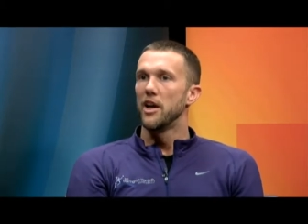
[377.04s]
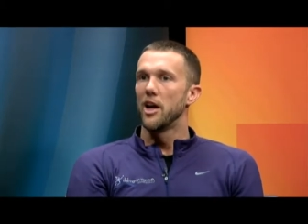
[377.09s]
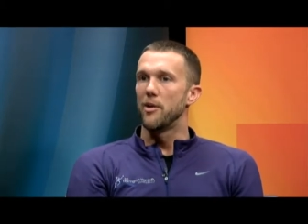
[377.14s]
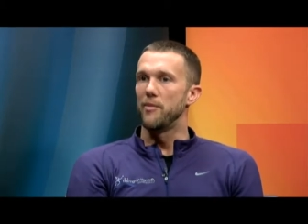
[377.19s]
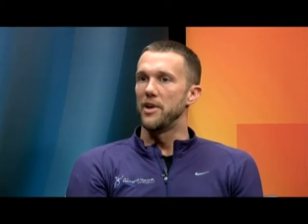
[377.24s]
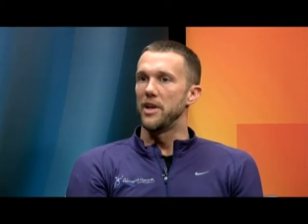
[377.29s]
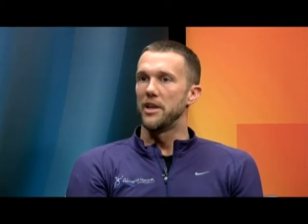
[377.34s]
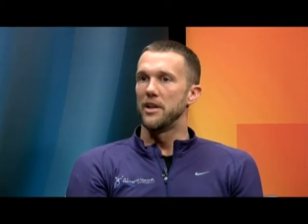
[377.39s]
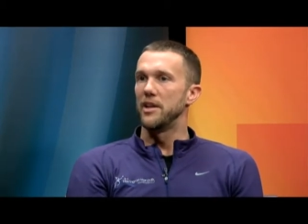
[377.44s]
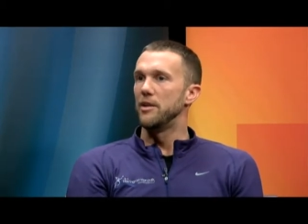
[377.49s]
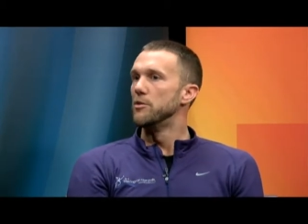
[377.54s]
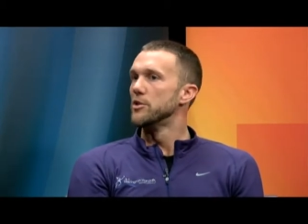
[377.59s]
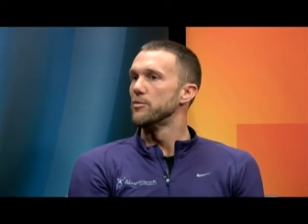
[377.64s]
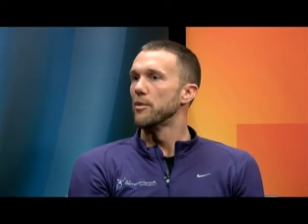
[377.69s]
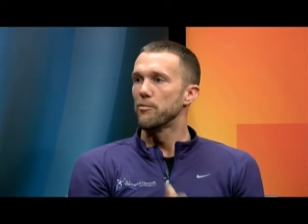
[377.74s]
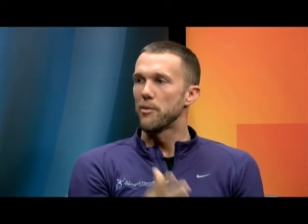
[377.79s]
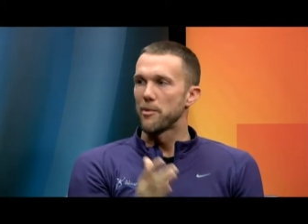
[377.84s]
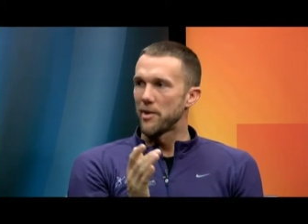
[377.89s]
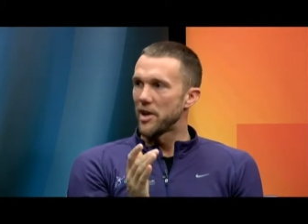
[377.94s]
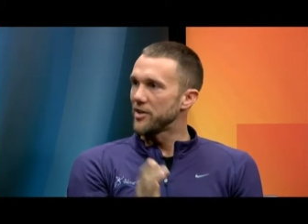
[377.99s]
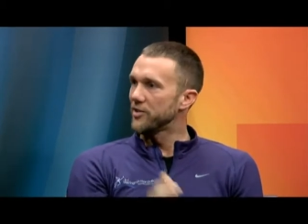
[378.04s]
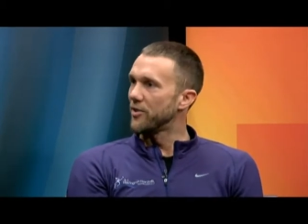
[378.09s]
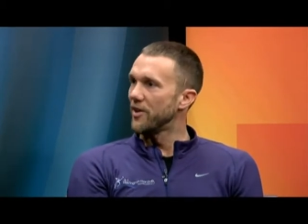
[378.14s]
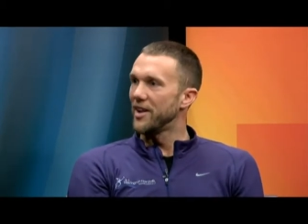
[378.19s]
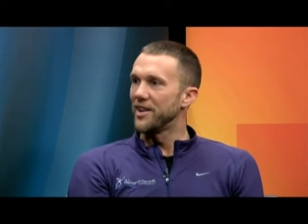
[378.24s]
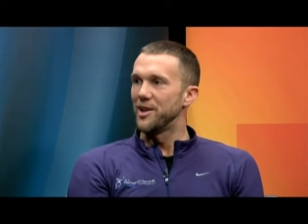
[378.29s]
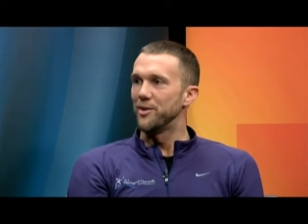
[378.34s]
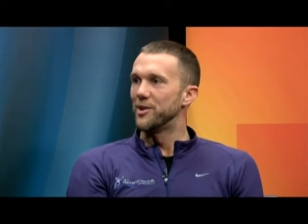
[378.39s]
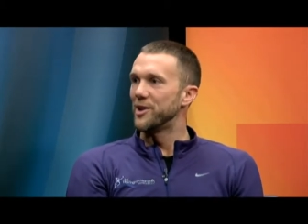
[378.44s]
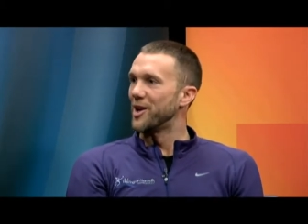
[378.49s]
I mean, and he was my best
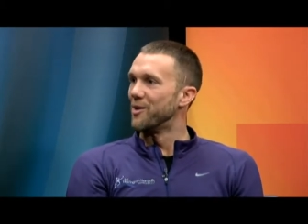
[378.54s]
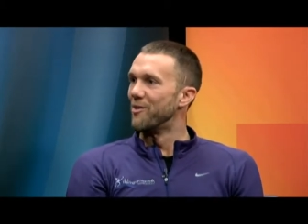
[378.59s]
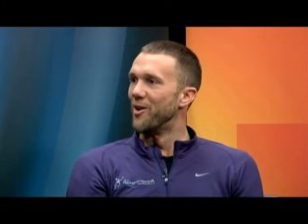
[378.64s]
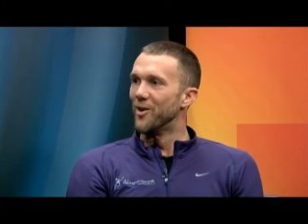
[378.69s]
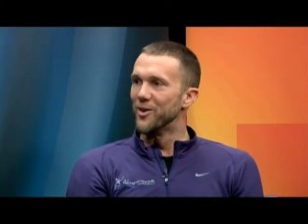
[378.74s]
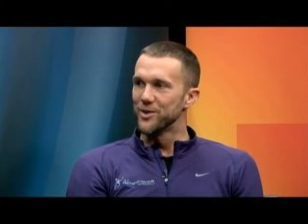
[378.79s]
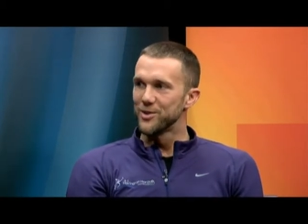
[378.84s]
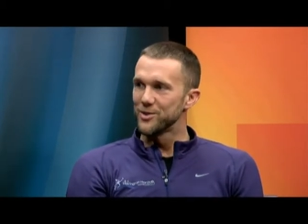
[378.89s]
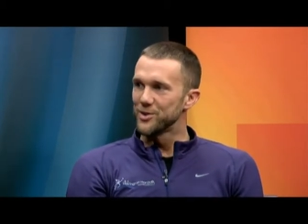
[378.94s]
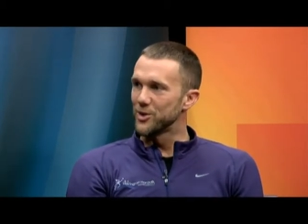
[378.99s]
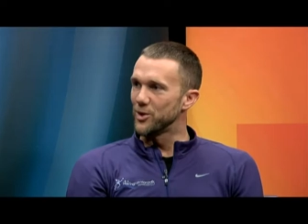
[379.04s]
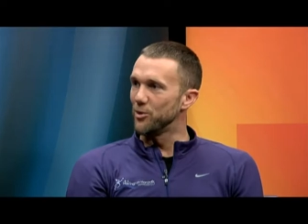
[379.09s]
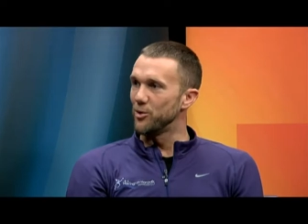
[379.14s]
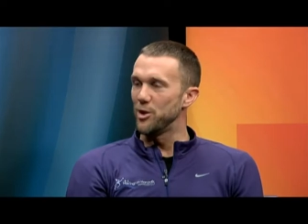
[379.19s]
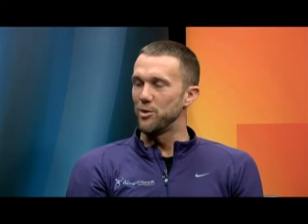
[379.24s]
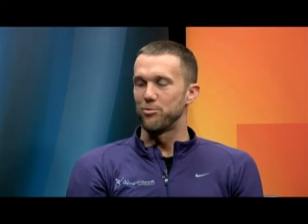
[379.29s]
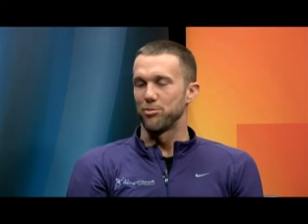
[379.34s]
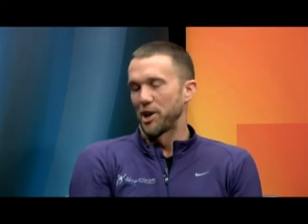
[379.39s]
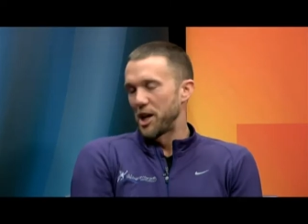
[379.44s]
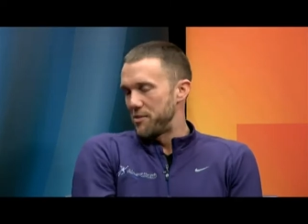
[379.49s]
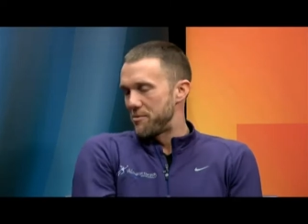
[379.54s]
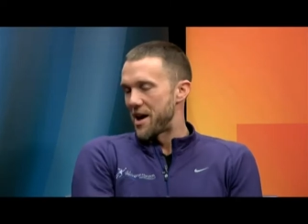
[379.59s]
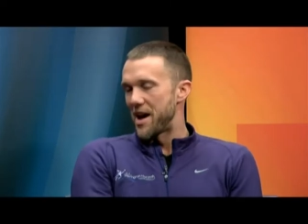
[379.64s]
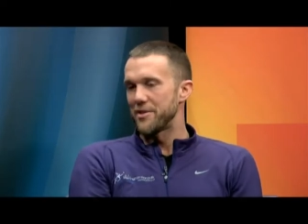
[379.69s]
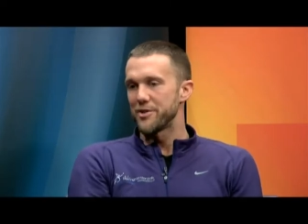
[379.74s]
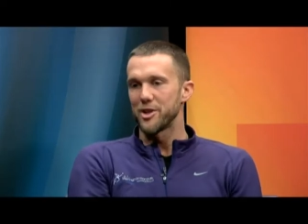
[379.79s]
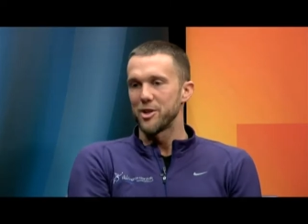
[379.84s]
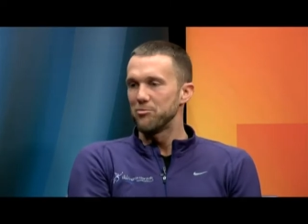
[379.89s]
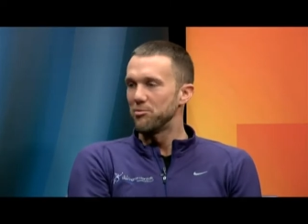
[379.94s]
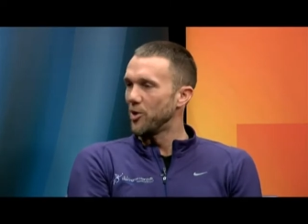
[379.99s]
friend. He would come over from school. We'd play
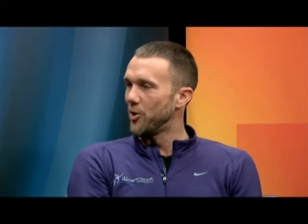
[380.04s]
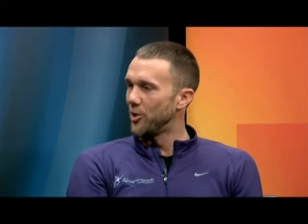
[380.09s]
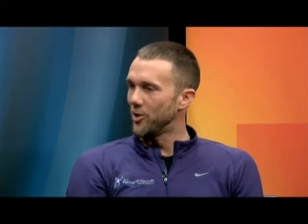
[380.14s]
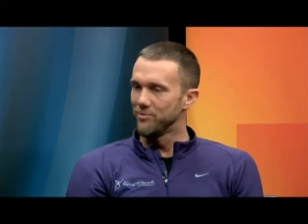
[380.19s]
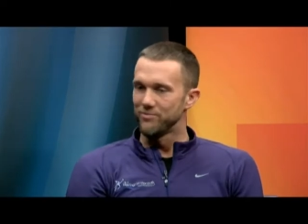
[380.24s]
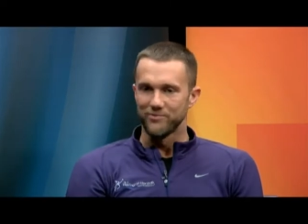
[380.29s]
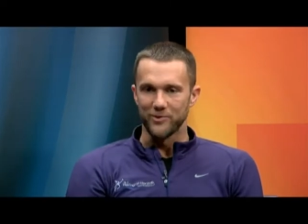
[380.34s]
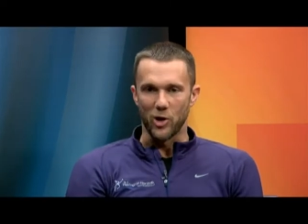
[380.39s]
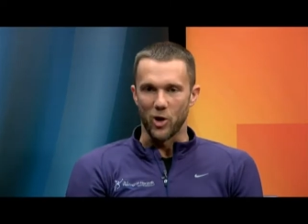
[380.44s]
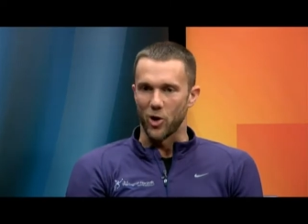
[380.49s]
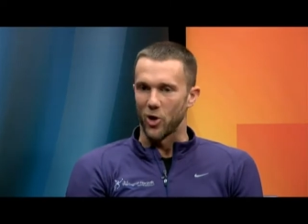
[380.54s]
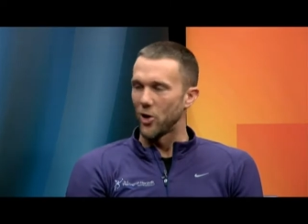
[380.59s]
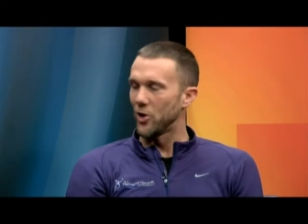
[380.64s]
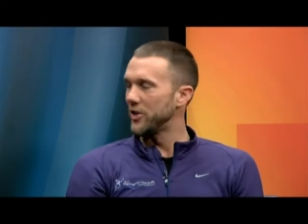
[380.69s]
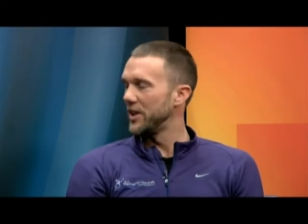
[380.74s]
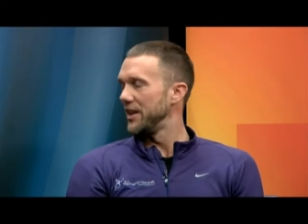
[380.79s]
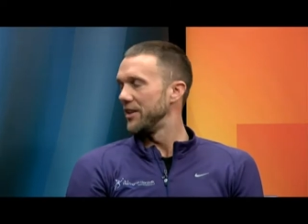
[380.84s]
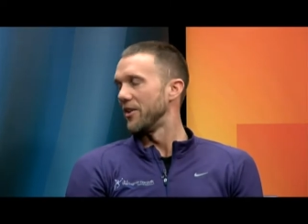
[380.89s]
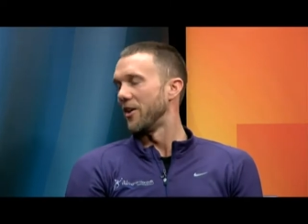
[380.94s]
basketball all day